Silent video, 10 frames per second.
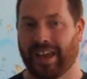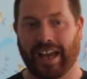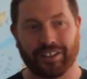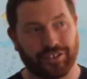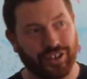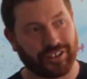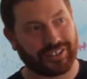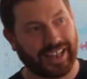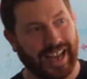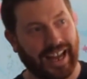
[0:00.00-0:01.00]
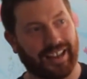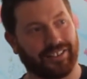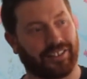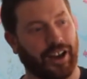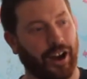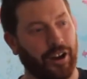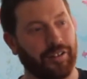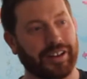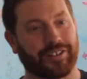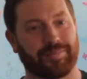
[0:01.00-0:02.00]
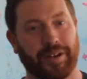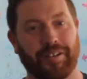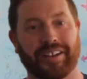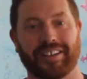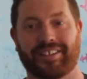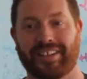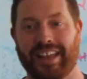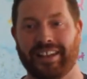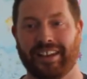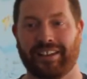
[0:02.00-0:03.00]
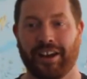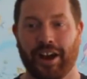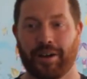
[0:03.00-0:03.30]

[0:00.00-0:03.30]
And just as the Holy Spirit descended